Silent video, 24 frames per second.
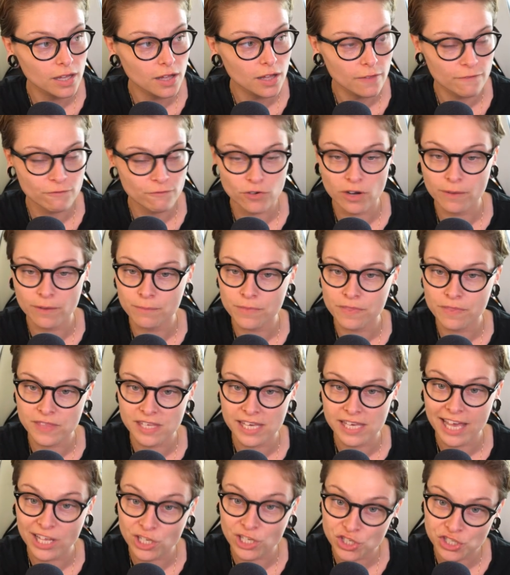from
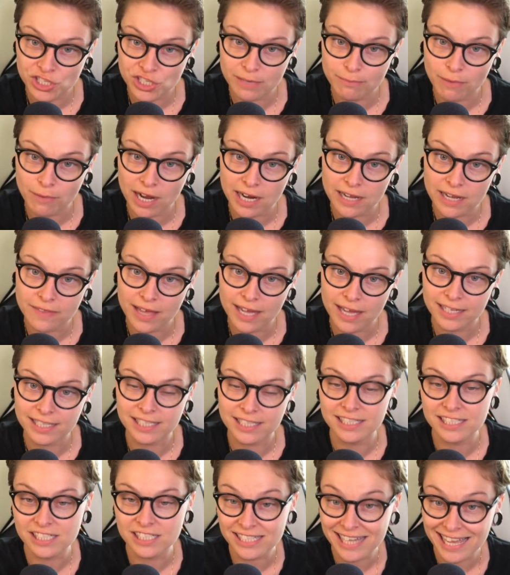the HDMI that
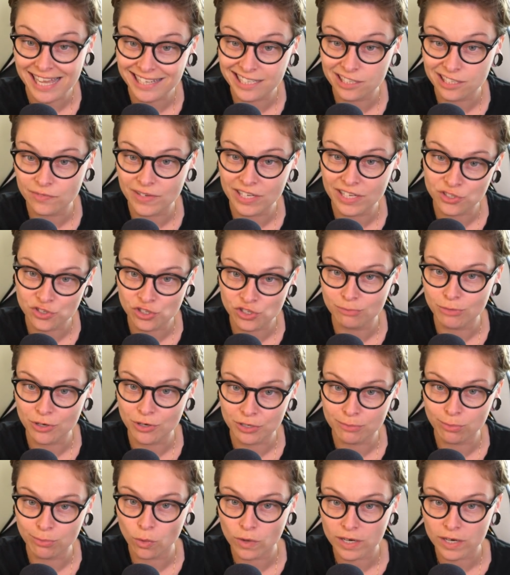is native into the
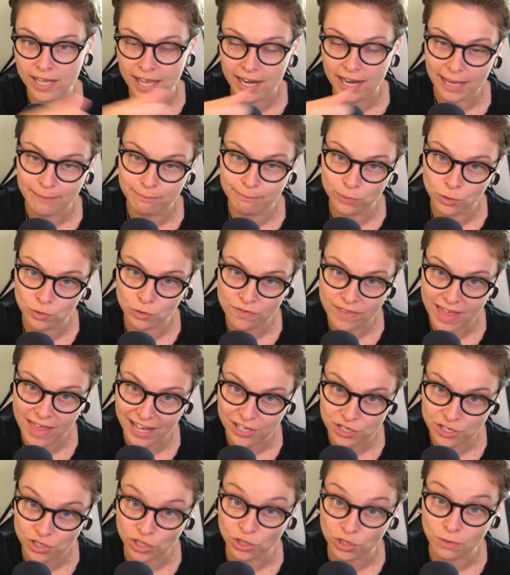motherboard and I moved
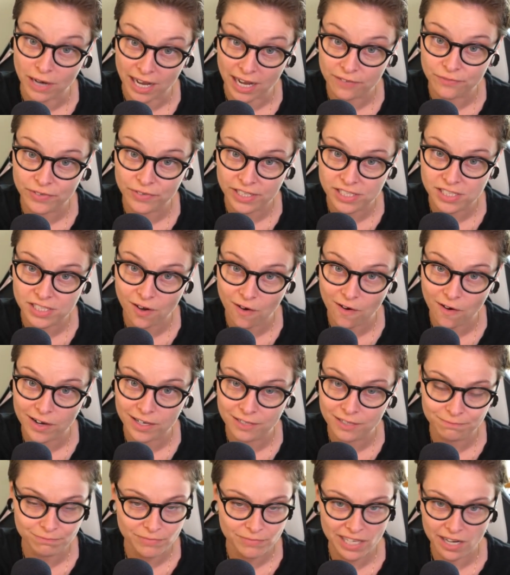that to the graphics
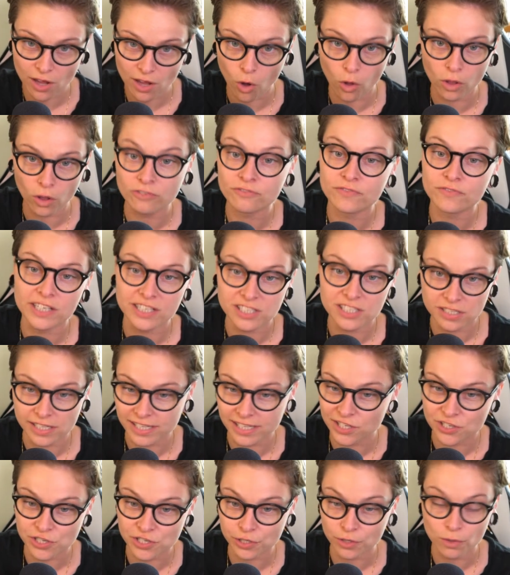card, it all fixed
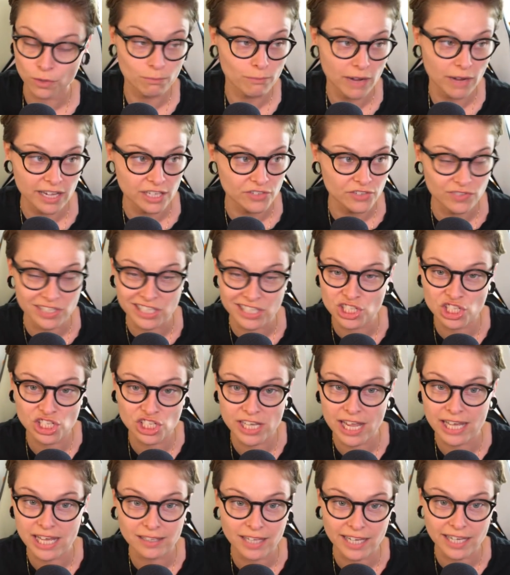the issue. My
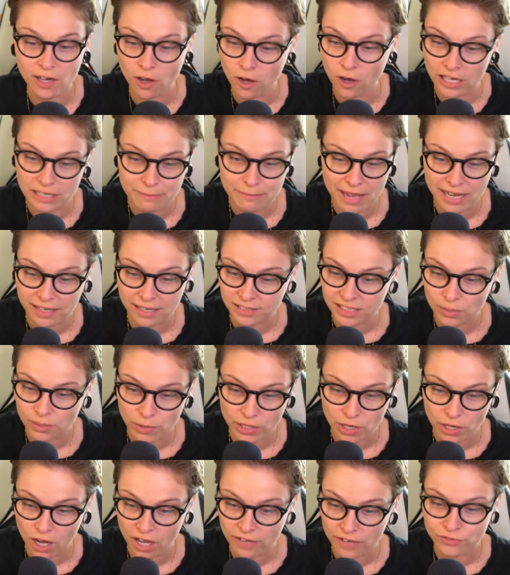VGA light automatically
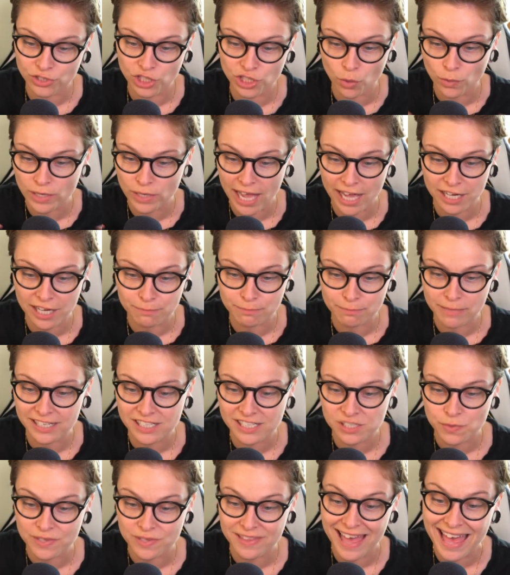went off. No one had to
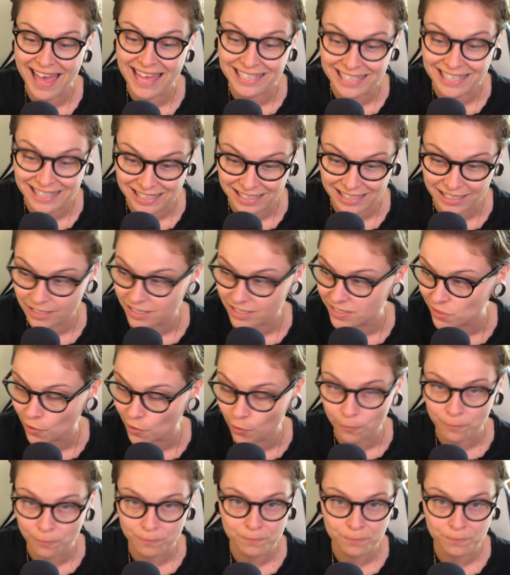mess with anything. So